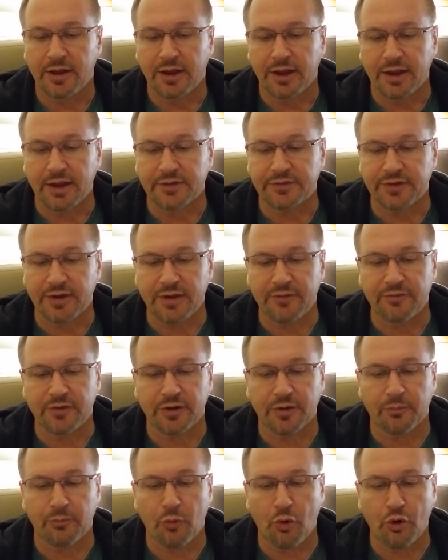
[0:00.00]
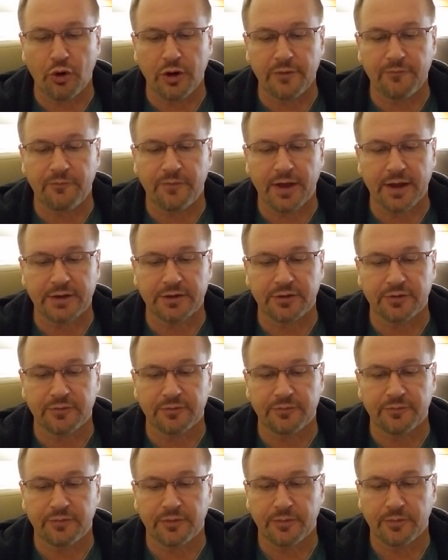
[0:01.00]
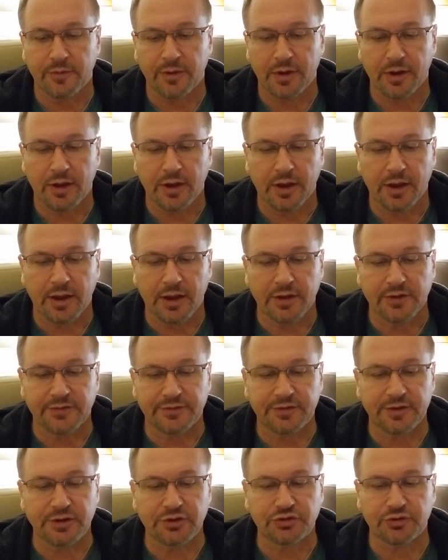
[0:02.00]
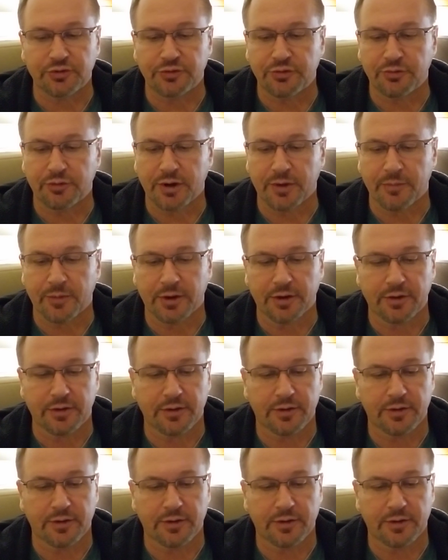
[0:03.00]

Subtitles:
is even a more effective seizure treatment.